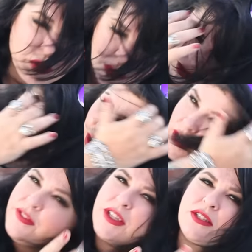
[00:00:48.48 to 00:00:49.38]
your
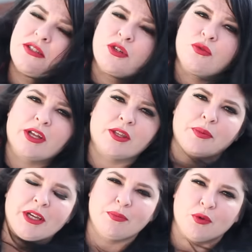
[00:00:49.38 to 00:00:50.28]
service to other
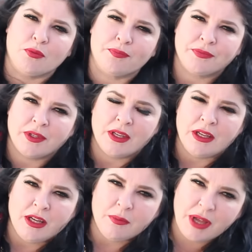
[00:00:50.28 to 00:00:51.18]
people.
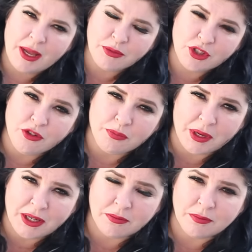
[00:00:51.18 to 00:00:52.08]
Perhaps you've
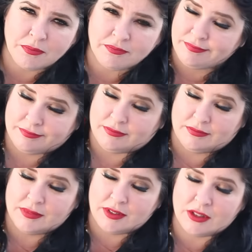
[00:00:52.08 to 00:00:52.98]
been
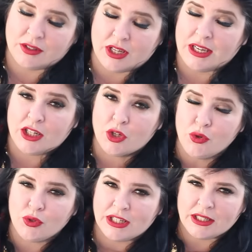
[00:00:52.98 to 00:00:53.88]

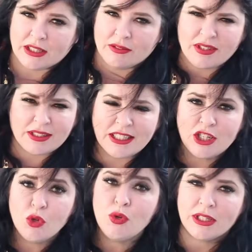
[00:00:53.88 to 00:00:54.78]
eluded,
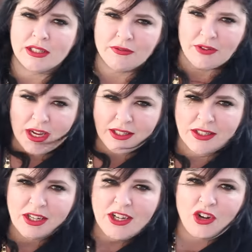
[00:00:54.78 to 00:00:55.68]
deluded in fact,
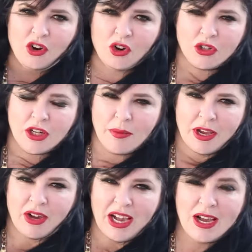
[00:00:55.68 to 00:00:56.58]
on
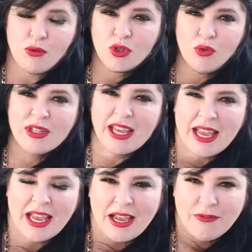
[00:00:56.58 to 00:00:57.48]
about how to
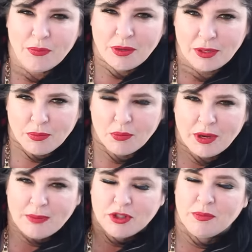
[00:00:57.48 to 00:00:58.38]
care for people.
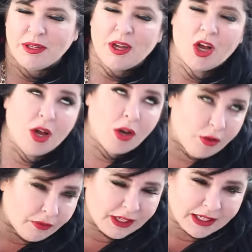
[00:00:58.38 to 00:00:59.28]
Perhaps you've been
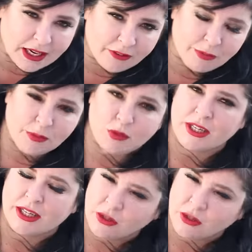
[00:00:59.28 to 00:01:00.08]
overly caring for people, taking